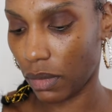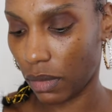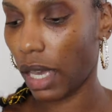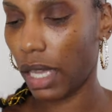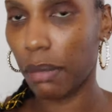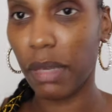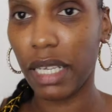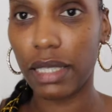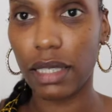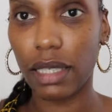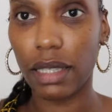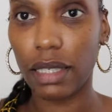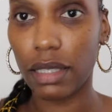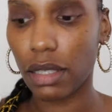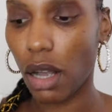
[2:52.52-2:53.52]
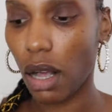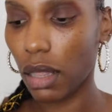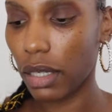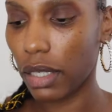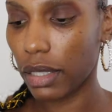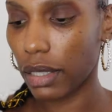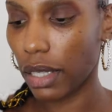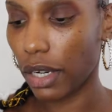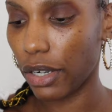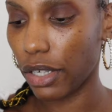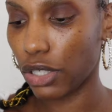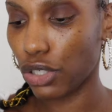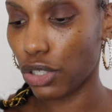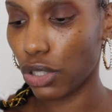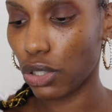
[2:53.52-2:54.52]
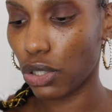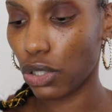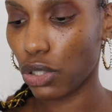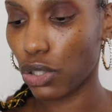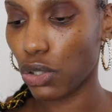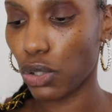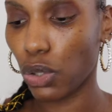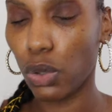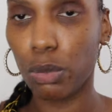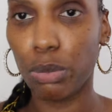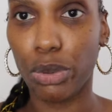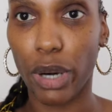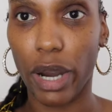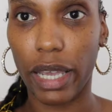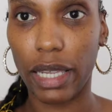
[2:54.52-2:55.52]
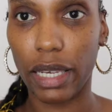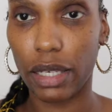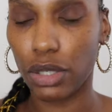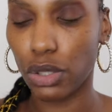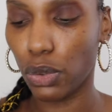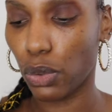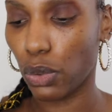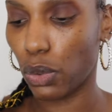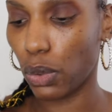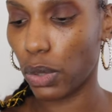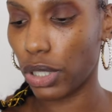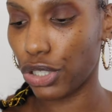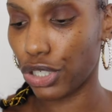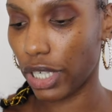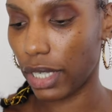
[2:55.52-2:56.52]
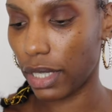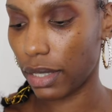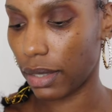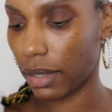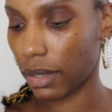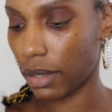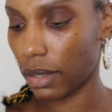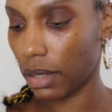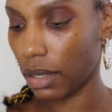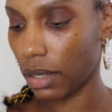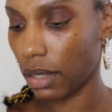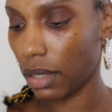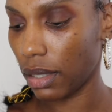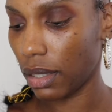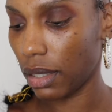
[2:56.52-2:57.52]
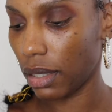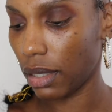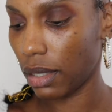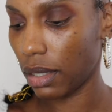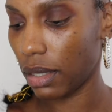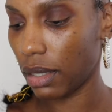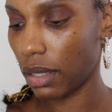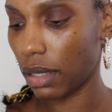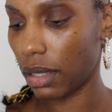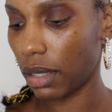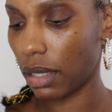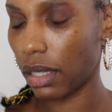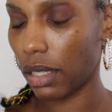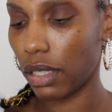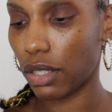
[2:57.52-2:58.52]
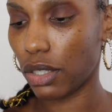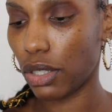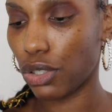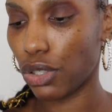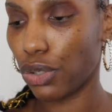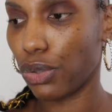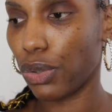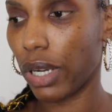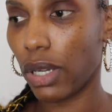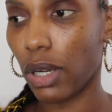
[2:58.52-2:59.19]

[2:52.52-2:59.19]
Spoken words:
And mixing these colors here is just so bright and gorgeous. I think it's such a great